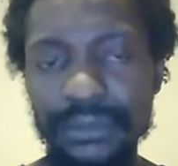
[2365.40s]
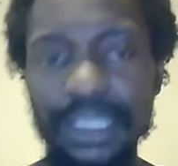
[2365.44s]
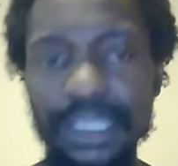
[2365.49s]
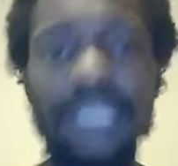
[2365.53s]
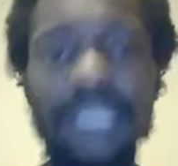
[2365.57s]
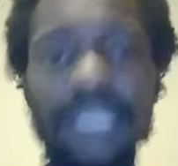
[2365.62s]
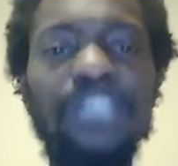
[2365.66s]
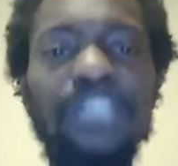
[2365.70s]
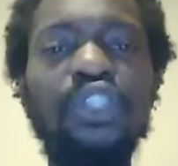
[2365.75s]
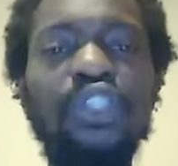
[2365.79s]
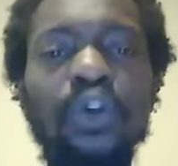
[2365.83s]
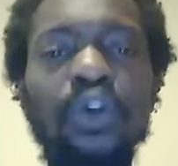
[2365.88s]

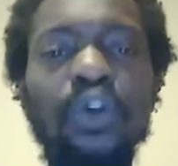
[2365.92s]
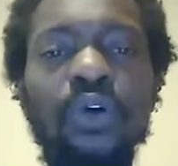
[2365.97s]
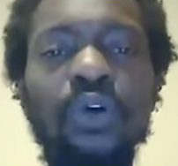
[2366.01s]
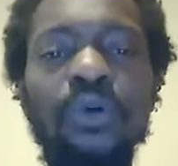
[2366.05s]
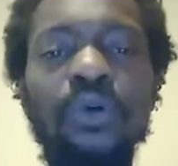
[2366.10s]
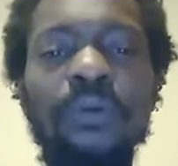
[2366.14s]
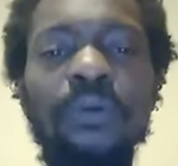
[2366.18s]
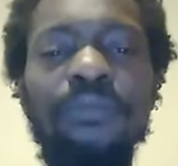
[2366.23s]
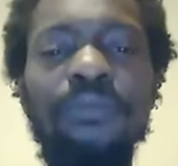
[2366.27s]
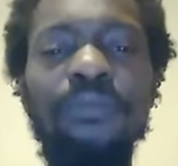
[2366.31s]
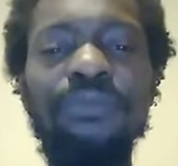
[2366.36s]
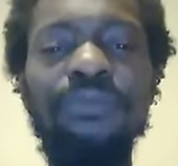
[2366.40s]

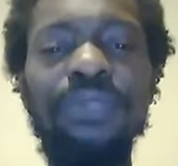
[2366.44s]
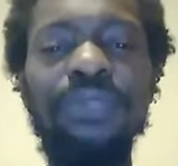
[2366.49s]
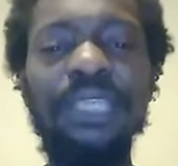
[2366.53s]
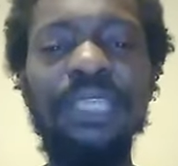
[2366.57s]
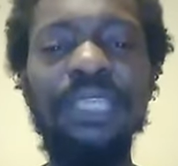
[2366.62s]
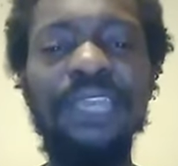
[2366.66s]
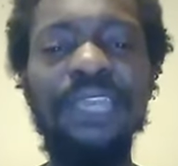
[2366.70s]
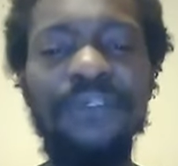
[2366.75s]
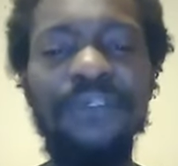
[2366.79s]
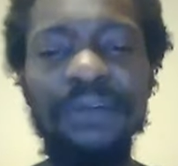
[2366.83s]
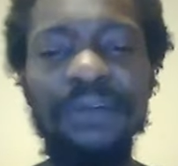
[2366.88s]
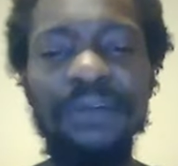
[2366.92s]
so
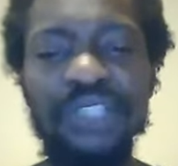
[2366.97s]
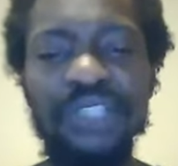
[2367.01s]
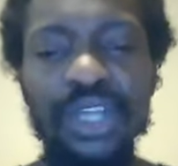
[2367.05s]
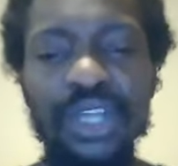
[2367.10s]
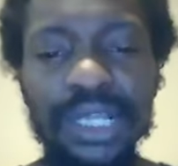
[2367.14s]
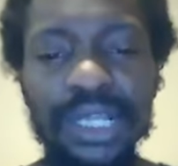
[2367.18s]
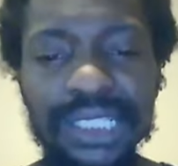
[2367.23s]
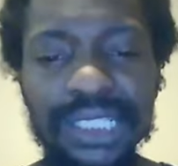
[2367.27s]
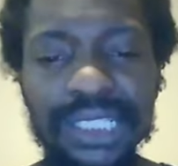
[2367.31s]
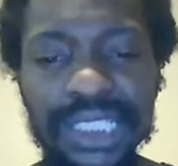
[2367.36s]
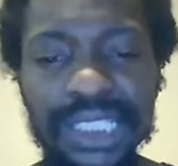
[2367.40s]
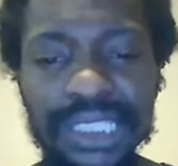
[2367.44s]
if I'm
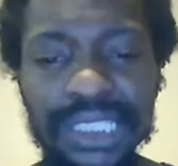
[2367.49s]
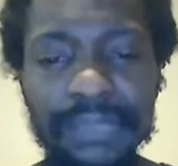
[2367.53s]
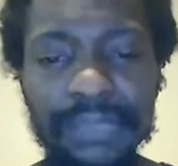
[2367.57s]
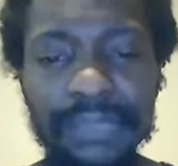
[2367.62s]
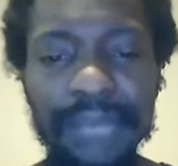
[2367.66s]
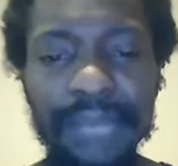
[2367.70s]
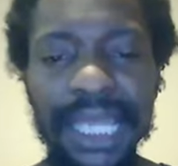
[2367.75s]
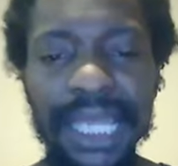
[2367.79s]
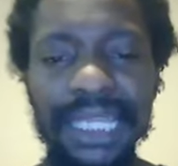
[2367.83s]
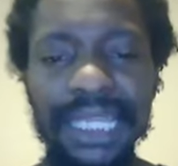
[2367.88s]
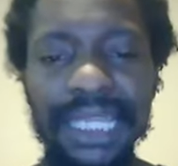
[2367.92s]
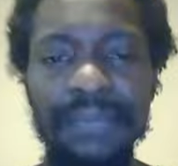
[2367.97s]
talking to
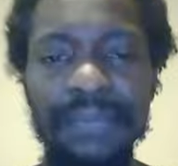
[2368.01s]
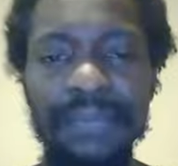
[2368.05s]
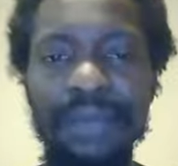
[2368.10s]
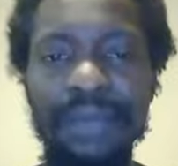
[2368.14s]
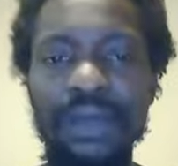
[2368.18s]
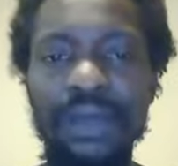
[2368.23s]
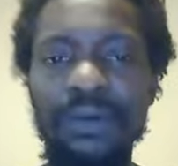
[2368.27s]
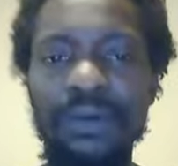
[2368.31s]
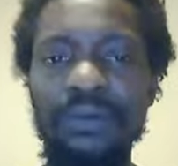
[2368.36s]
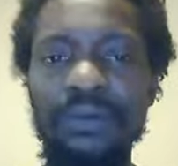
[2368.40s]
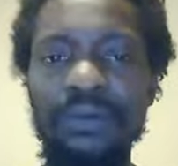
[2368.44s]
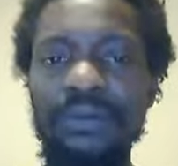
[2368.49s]
somebody
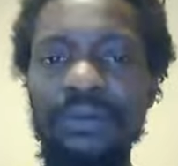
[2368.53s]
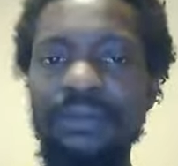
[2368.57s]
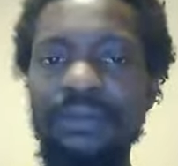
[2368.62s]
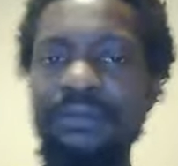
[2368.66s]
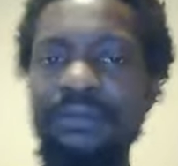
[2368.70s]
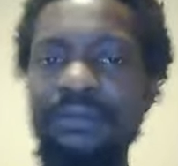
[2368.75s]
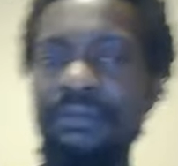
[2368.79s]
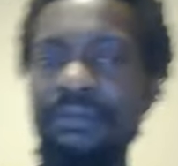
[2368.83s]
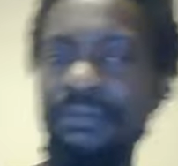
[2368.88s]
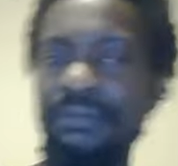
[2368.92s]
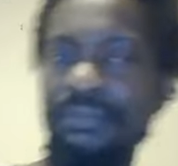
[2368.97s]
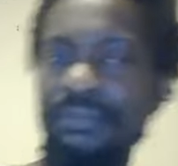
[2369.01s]
about
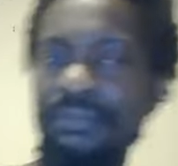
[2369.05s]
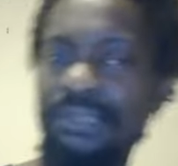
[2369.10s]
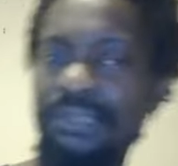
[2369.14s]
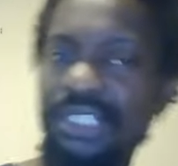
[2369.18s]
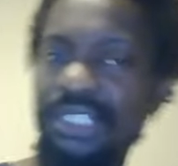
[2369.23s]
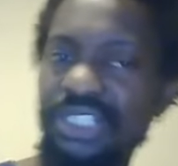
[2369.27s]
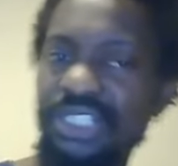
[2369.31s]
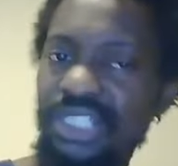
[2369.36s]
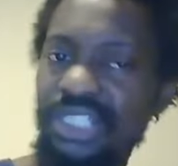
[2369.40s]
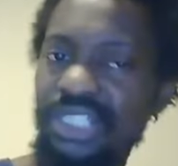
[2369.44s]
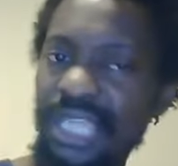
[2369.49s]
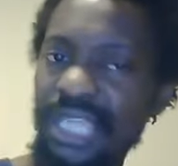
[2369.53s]
the
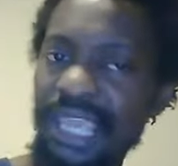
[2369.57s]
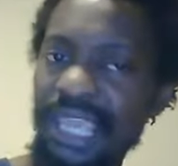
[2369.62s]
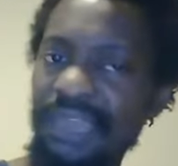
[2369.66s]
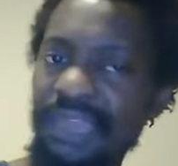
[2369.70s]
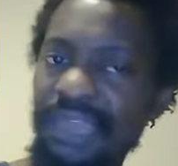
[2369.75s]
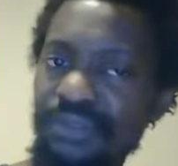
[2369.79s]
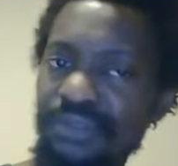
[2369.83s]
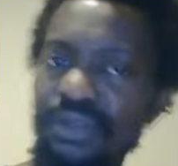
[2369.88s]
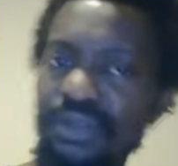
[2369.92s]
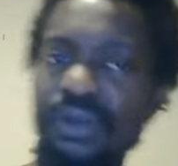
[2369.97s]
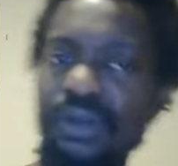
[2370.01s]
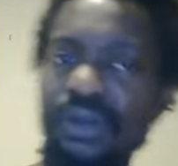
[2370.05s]

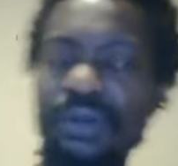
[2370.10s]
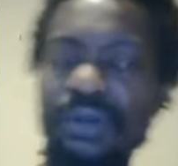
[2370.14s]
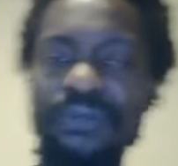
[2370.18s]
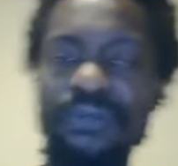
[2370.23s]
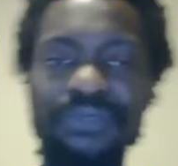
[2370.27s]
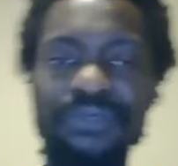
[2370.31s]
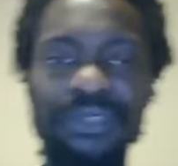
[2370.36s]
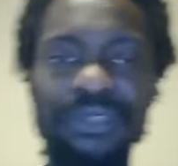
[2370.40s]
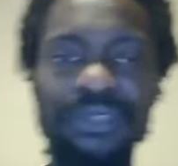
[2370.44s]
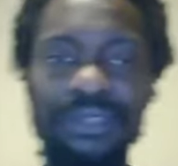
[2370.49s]
jab, you know,